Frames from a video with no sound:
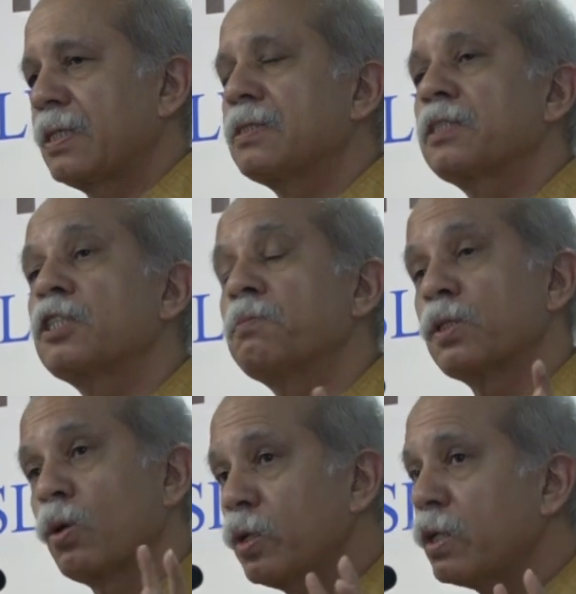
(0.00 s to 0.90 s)
Justice
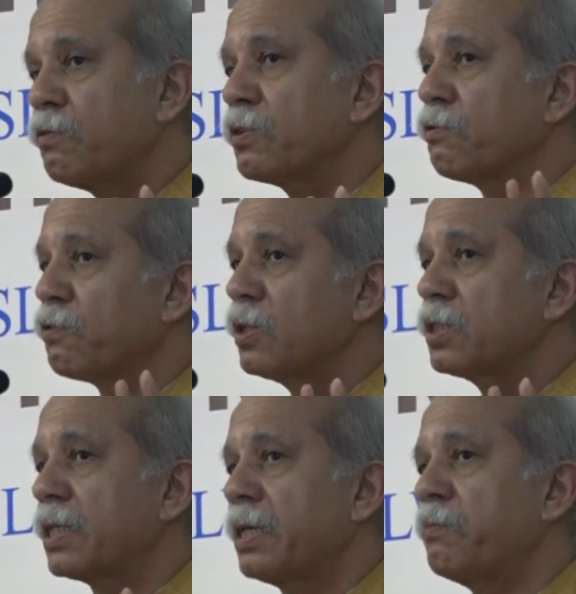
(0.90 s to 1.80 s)
Madholkar for the
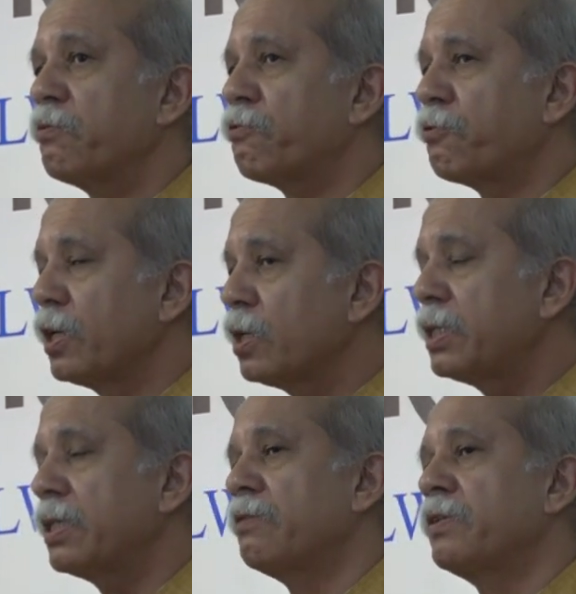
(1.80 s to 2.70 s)
first time
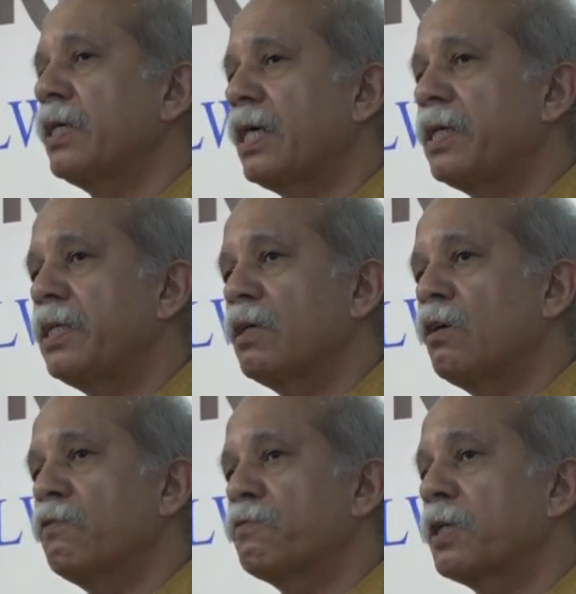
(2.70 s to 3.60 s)
flirted with the idea
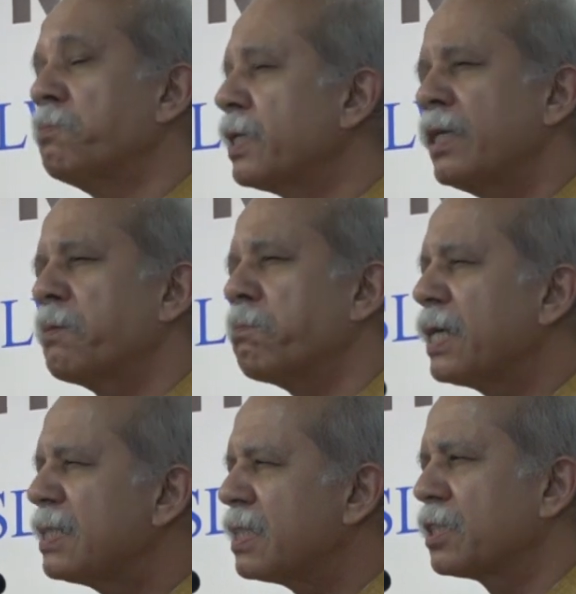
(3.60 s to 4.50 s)
of something like
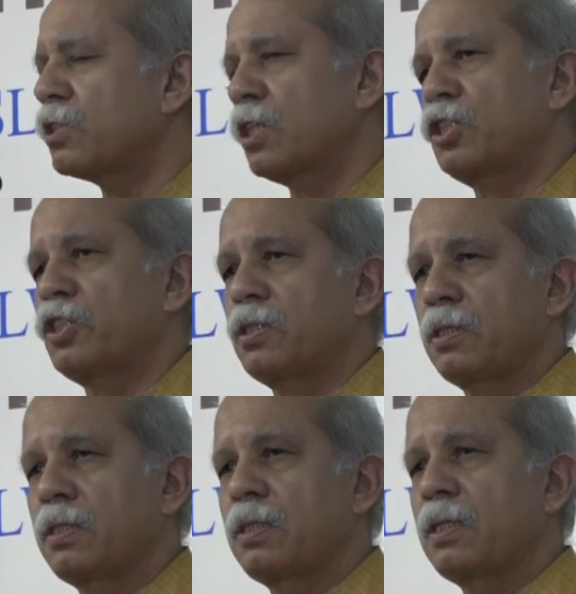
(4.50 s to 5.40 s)
basic structure.
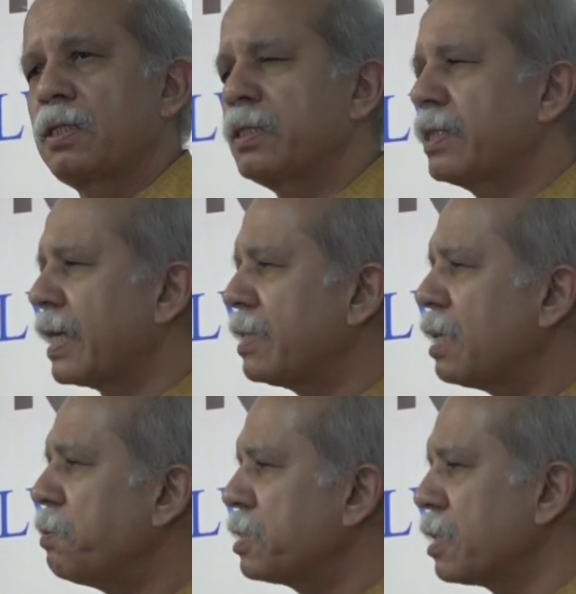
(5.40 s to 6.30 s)
He said, can
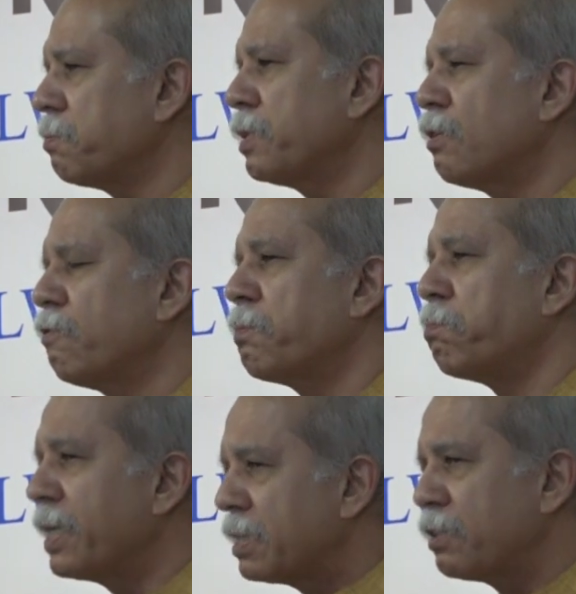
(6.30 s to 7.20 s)
there be something of
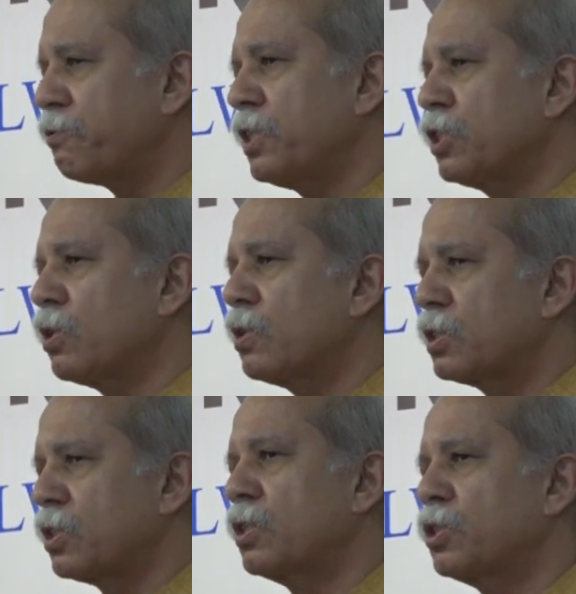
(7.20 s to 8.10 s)
a basic feature or
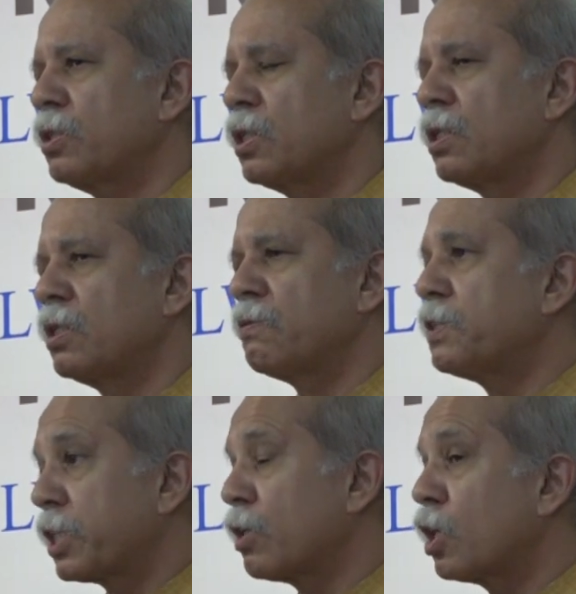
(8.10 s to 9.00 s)
structure
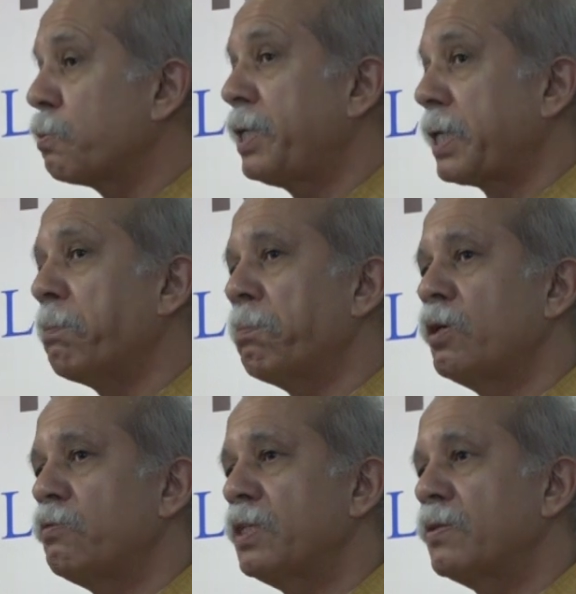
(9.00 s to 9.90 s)
which cannot be
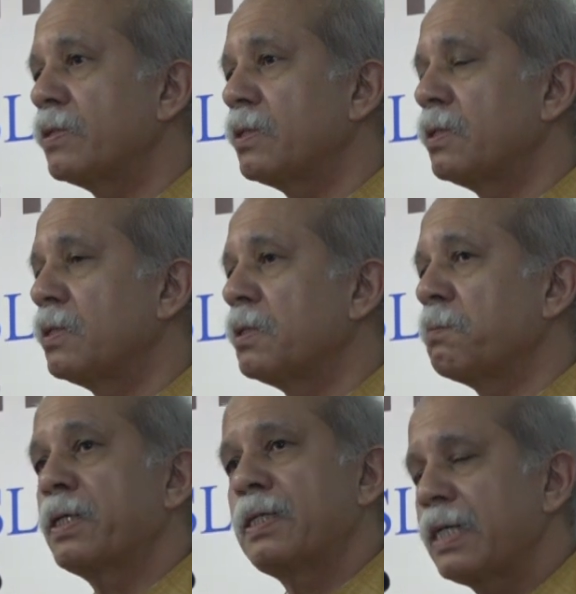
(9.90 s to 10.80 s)
tampered with?
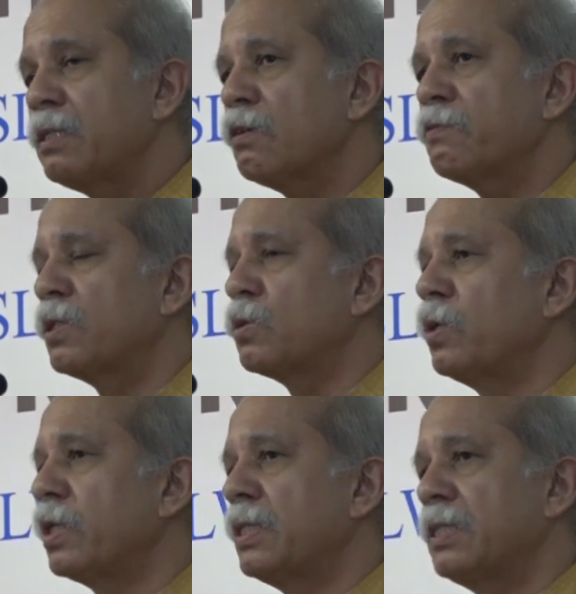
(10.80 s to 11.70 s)
But neither of the two
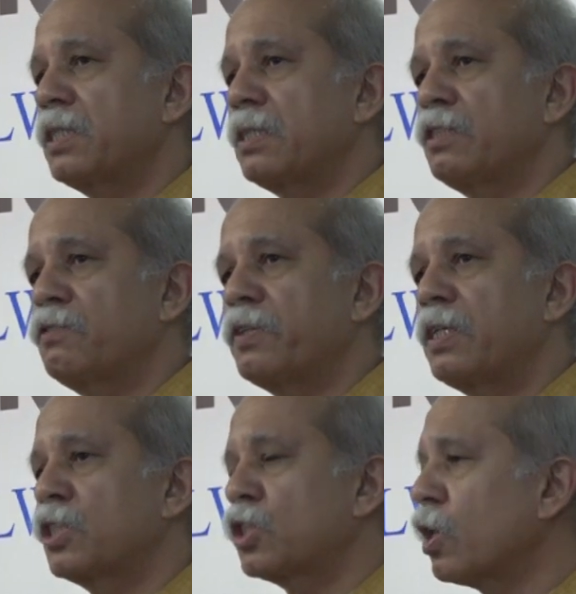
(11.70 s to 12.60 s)
learned judges
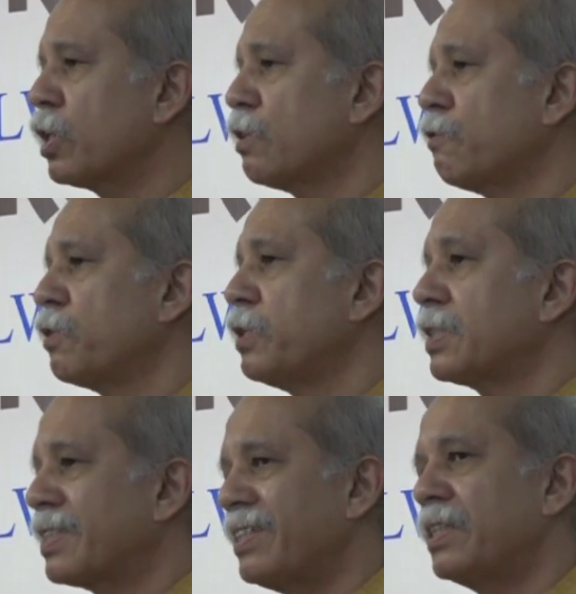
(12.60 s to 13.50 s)
felt strong enough to
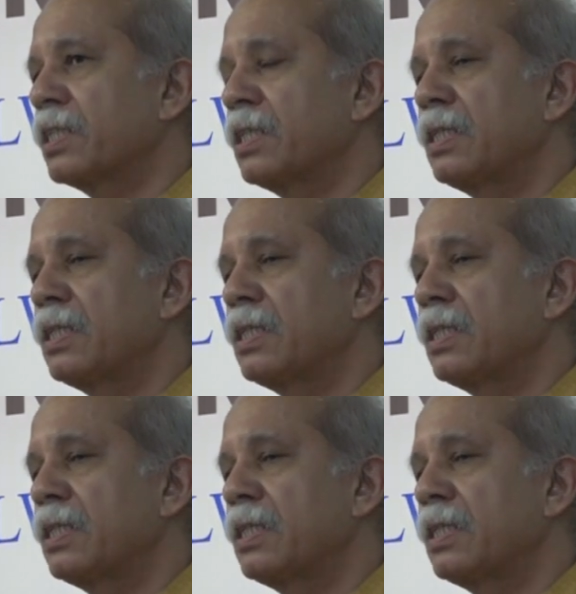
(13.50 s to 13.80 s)
dissent,